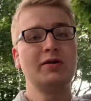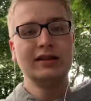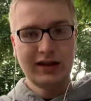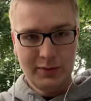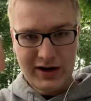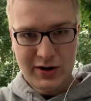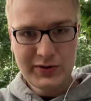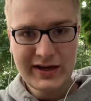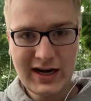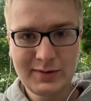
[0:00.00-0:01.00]
let me know in the
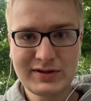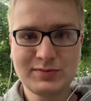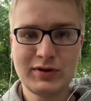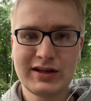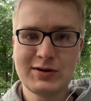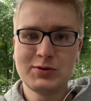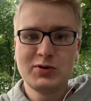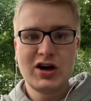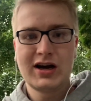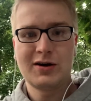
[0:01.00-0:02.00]
comments below
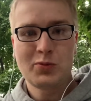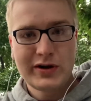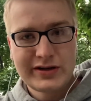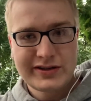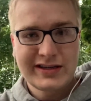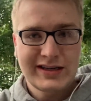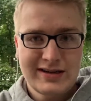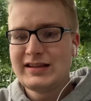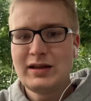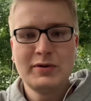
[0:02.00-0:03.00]
what you're thinking.
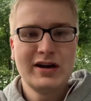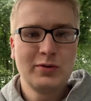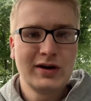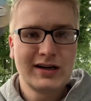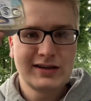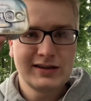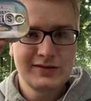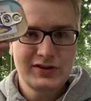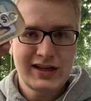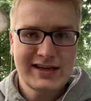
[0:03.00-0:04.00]
Let me know if you
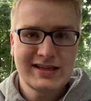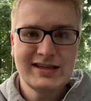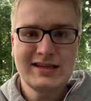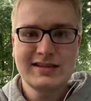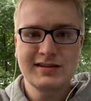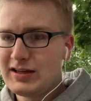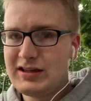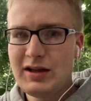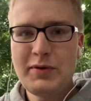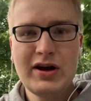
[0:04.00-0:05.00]
like these.
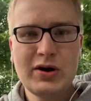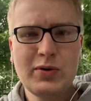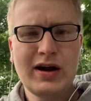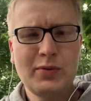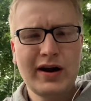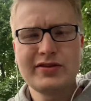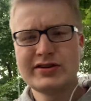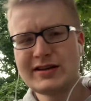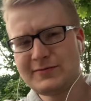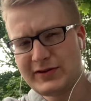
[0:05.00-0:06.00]
Let me know what other
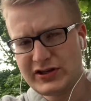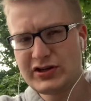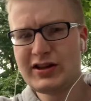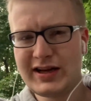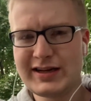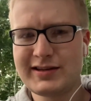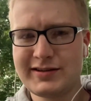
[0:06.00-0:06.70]
tin fish you like.